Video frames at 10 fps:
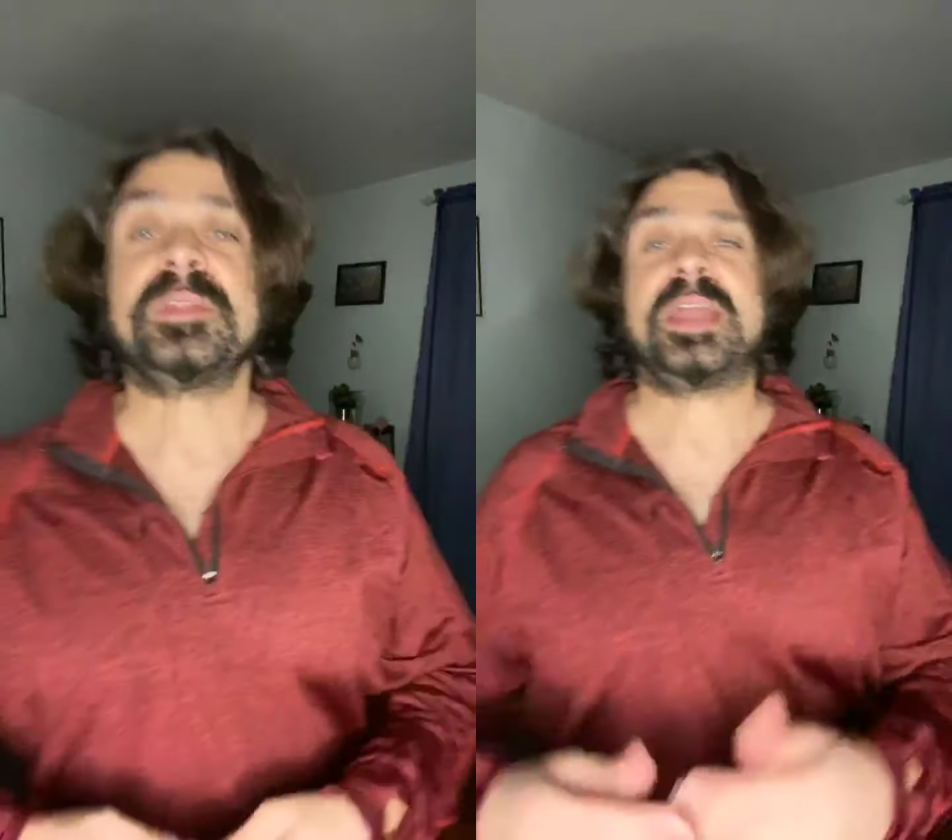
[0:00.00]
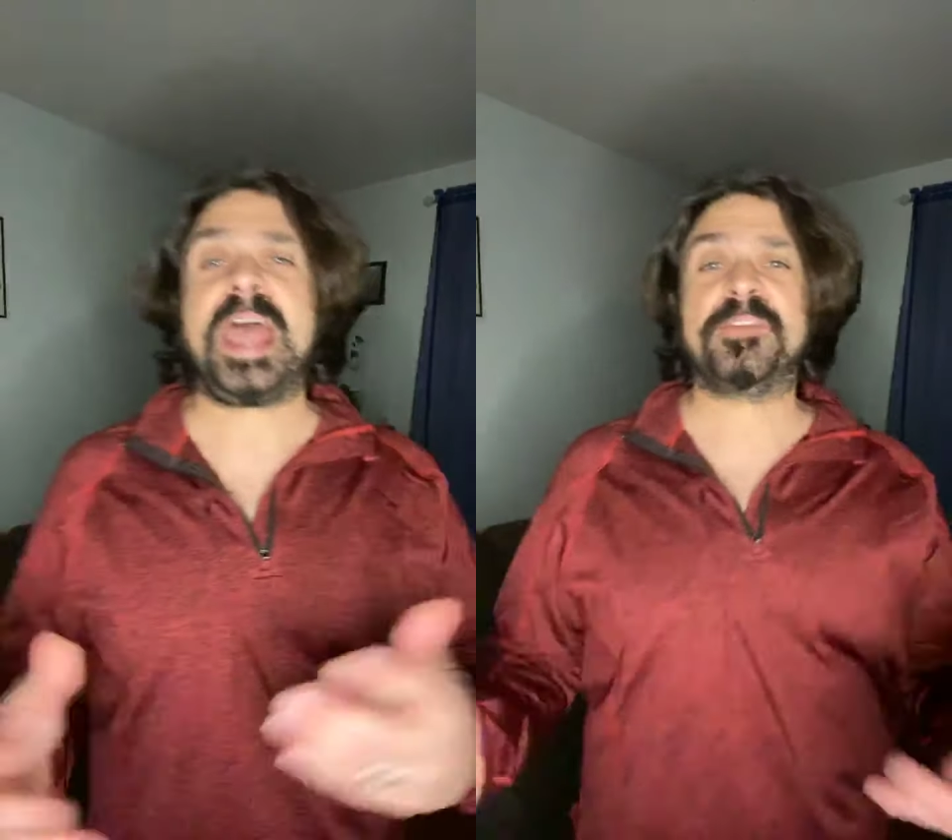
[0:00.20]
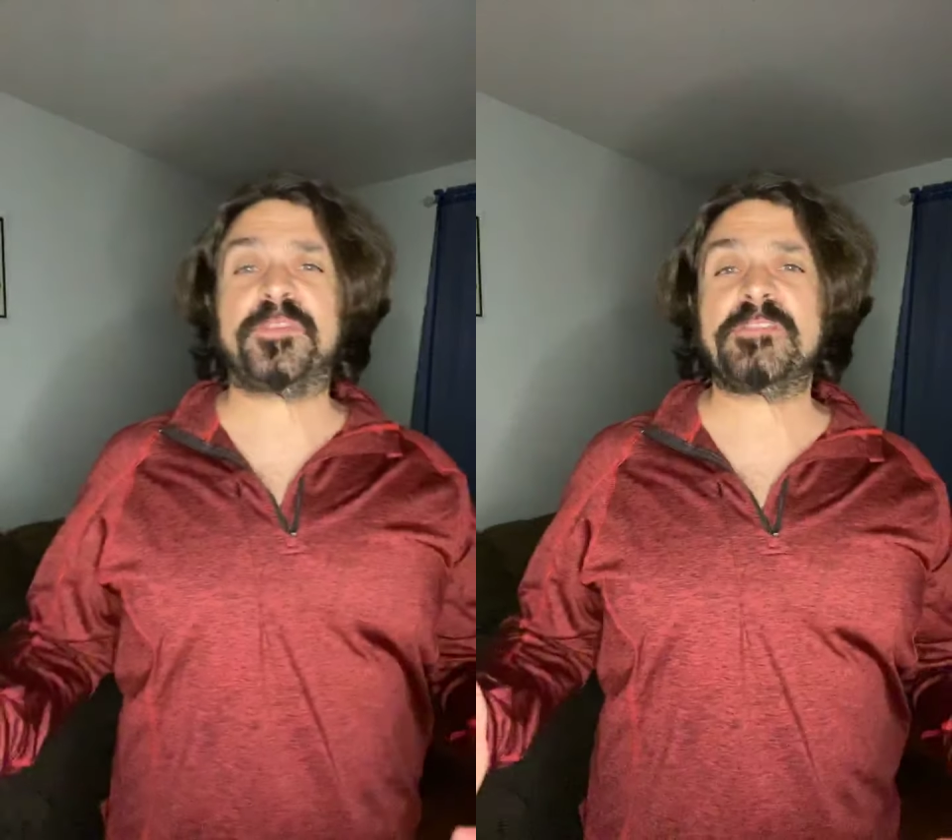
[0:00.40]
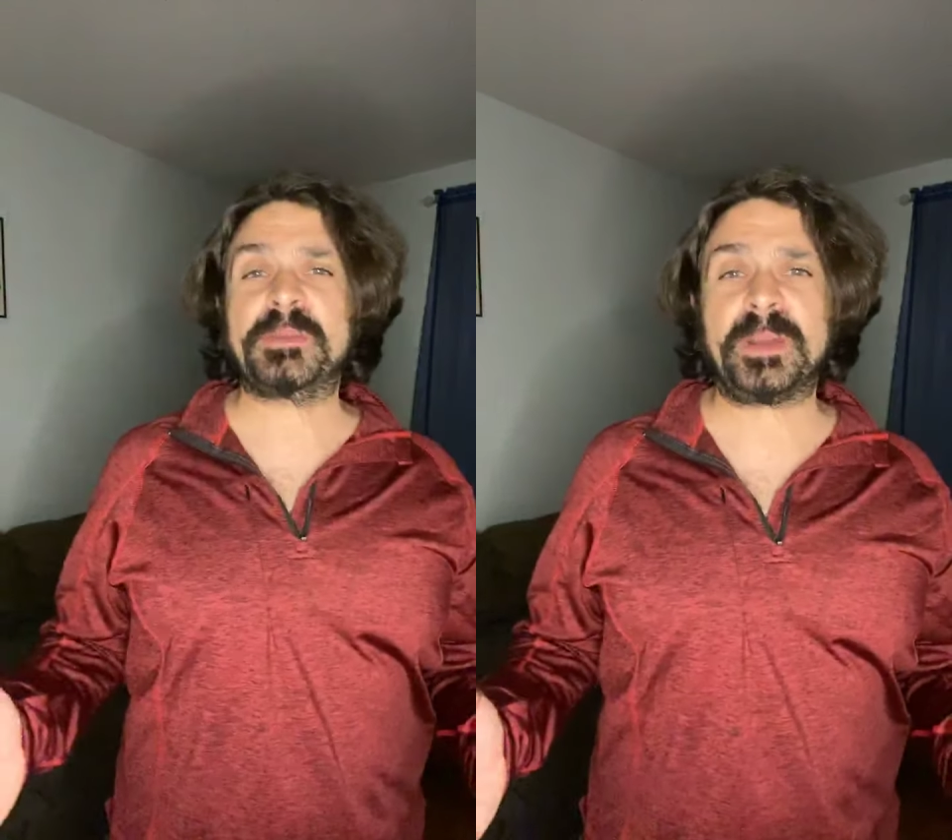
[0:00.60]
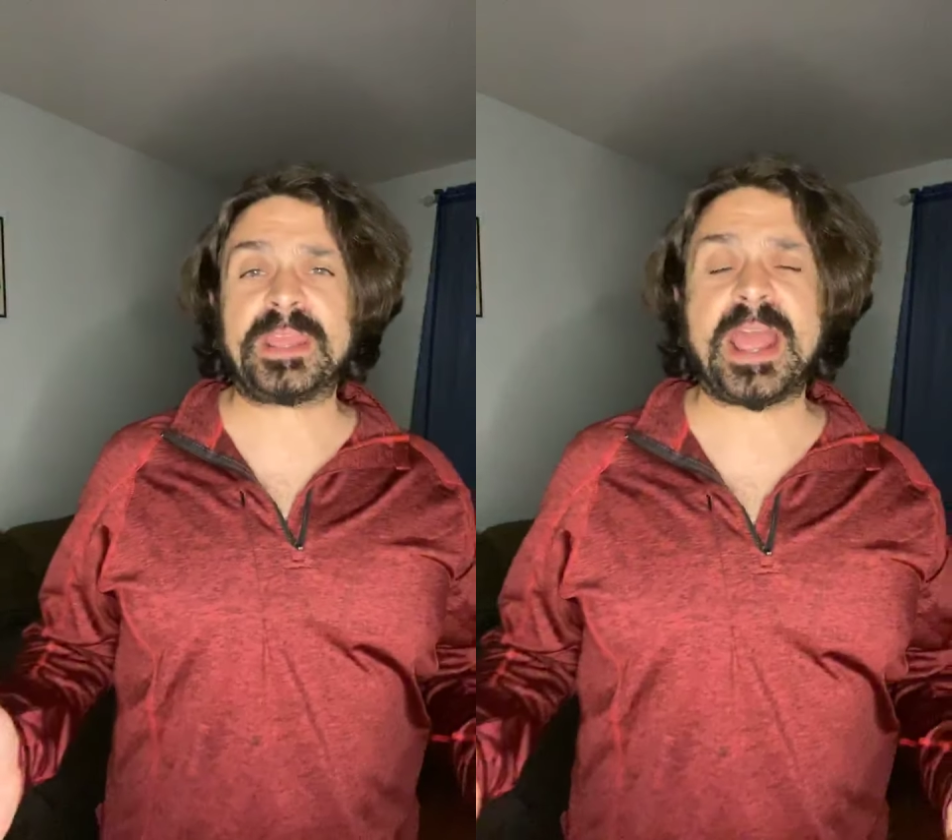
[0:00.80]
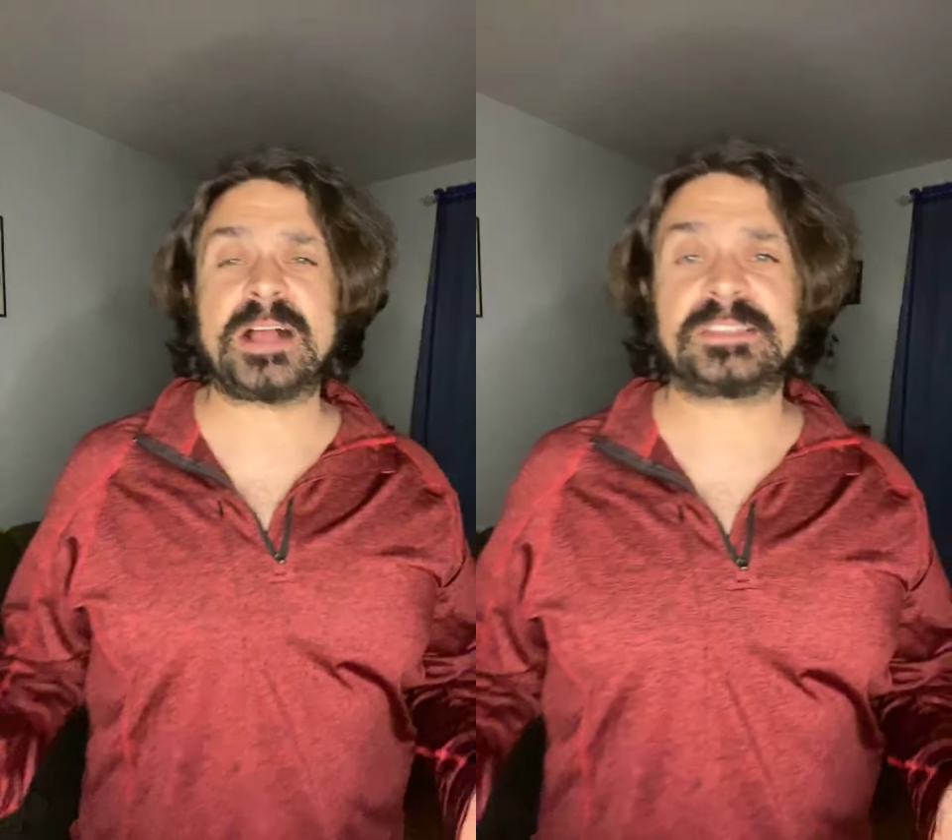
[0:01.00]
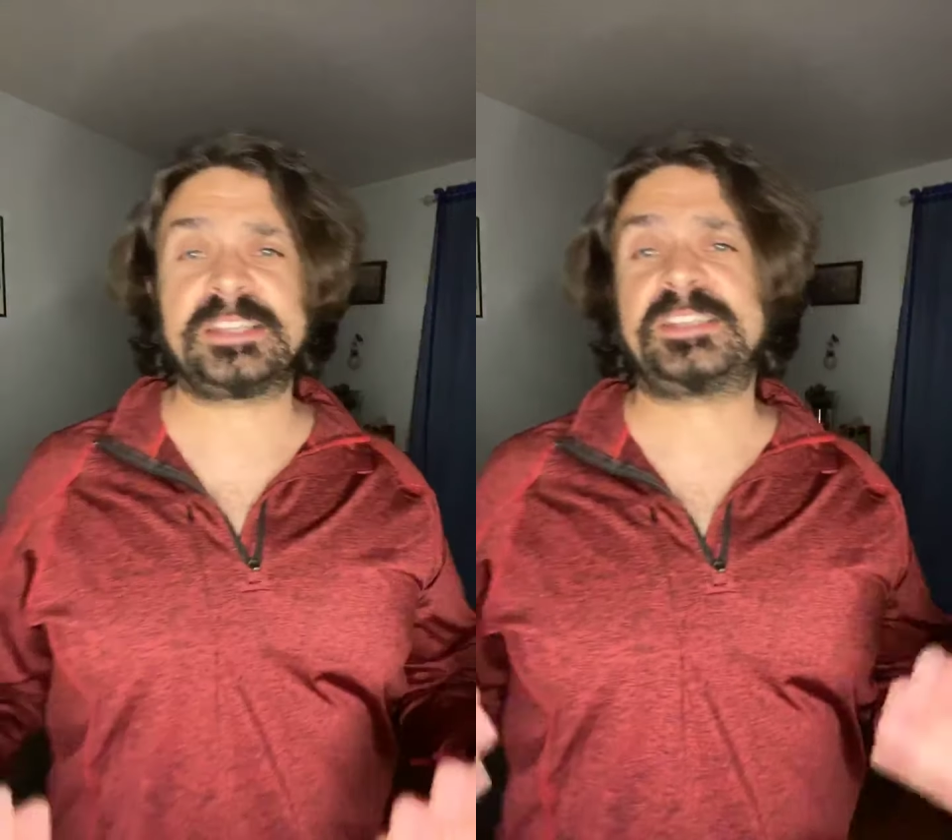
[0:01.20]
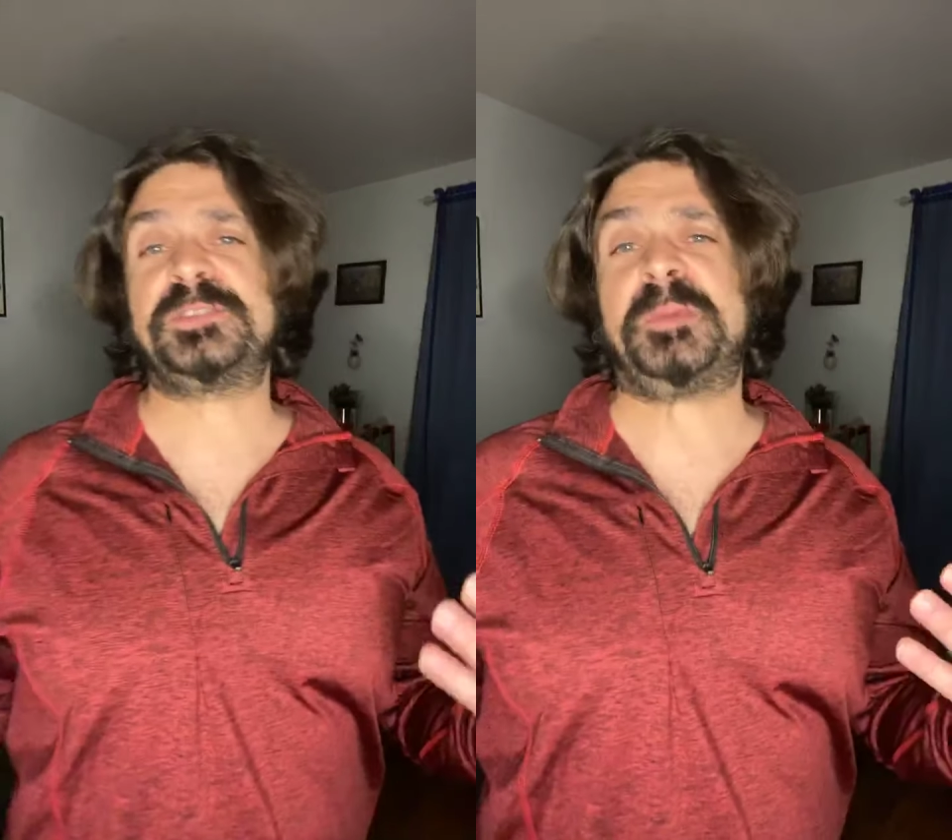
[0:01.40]
And for everybody else,
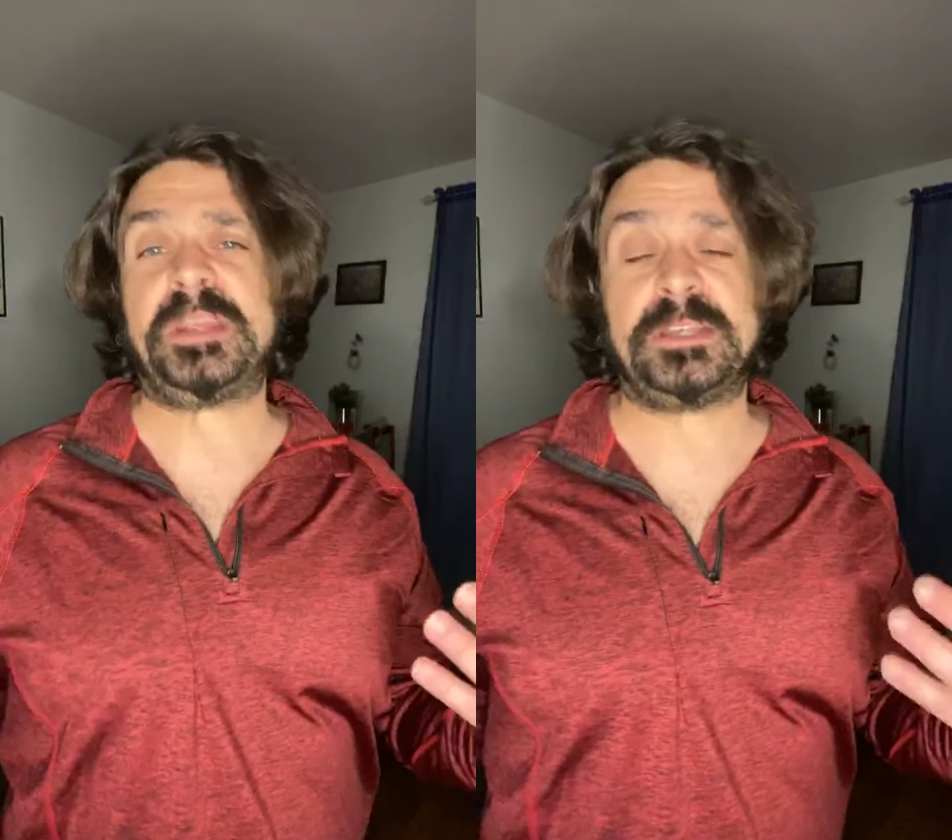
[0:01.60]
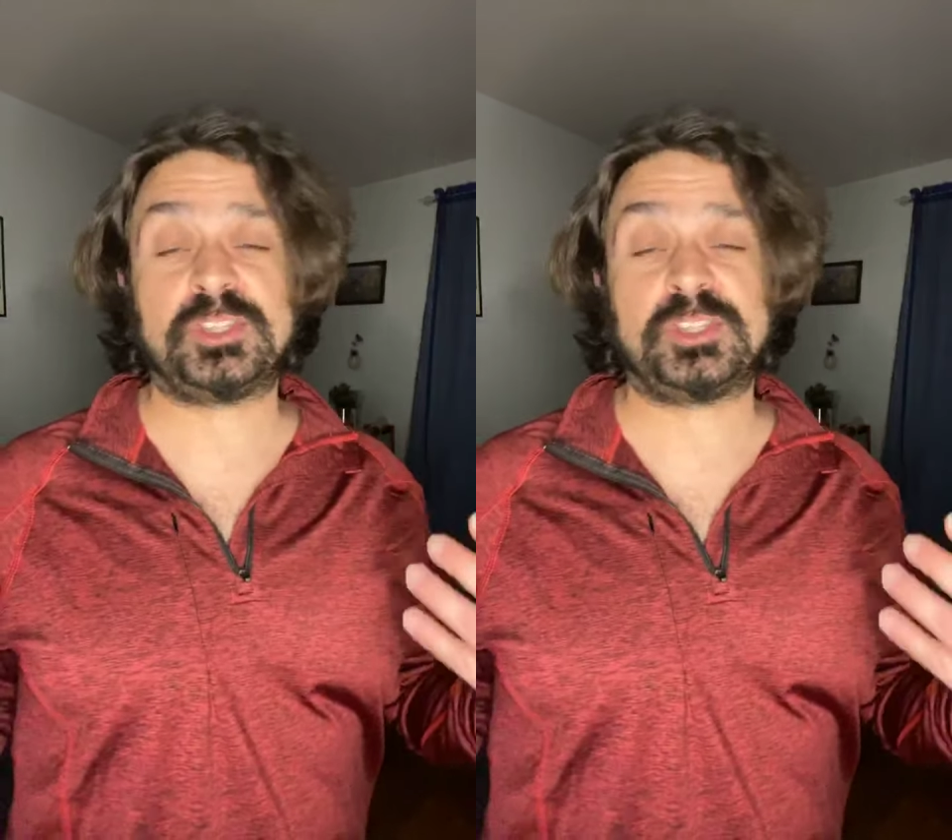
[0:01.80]
this has been